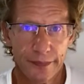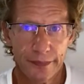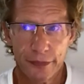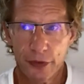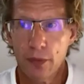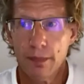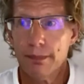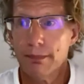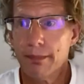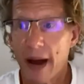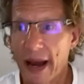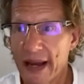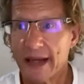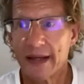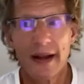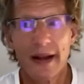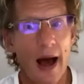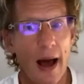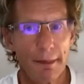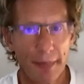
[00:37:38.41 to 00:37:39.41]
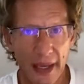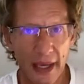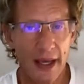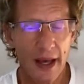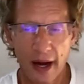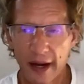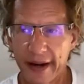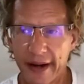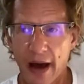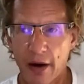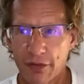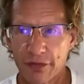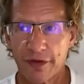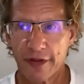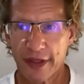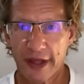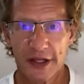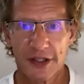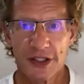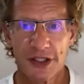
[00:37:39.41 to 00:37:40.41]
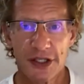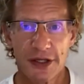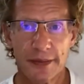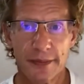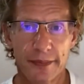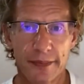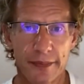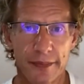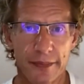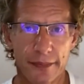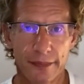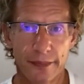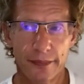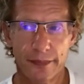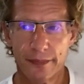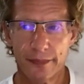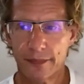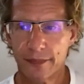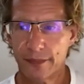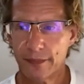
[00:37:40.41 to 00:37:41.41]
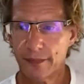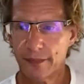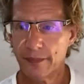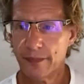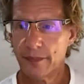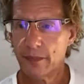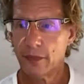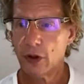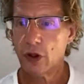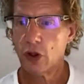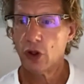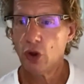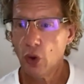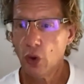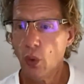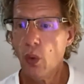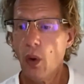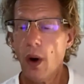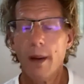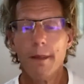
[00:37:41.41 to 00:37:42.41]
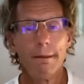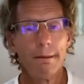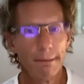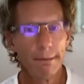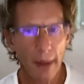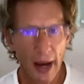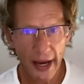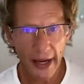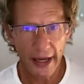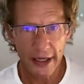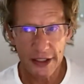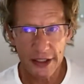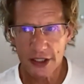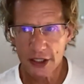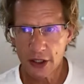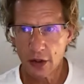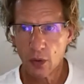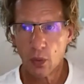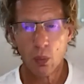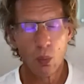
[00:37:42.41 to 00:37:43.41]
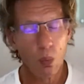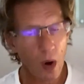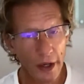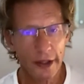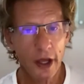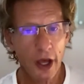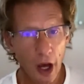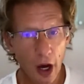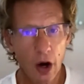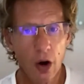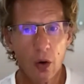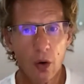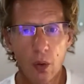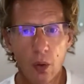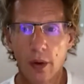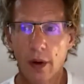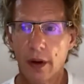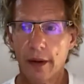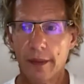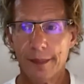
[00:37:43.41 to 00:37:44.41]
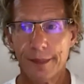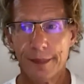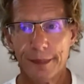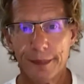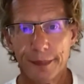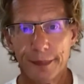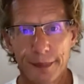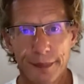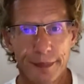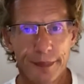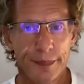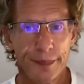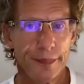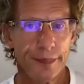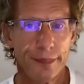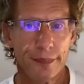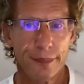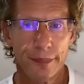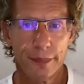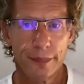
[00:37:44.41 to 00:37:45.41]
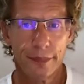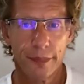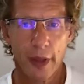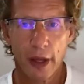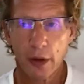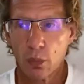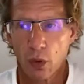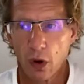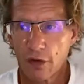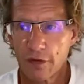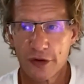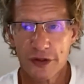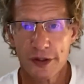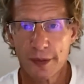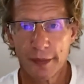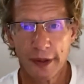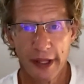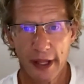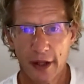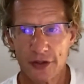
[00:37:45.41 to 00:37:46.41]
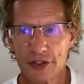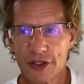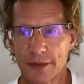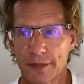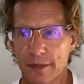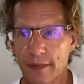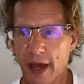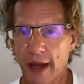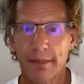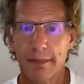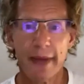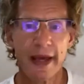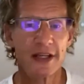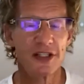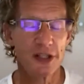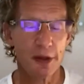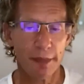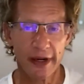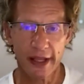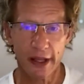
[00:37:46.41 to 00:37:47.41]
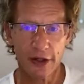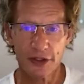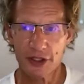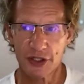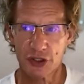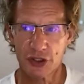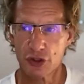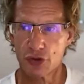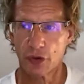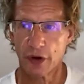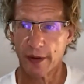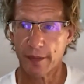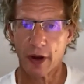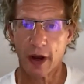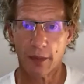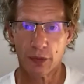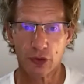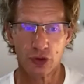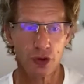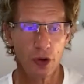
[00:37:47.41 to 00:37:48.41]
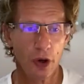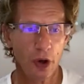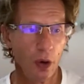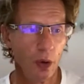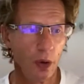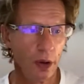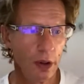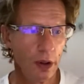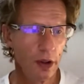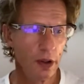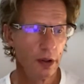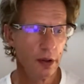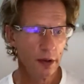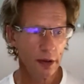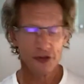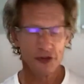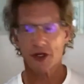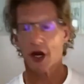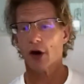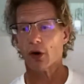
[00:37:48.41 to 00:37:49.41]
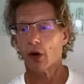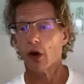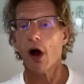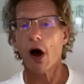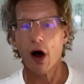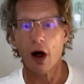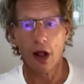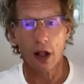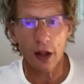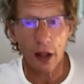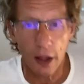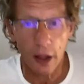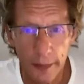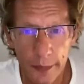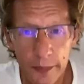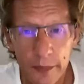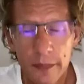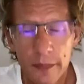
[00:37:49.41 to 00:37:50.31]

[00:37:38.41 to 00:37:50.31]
You might not be cut out for this. You might want to go and work for somebody else and make somebody else's dream come true. Daryl Hall.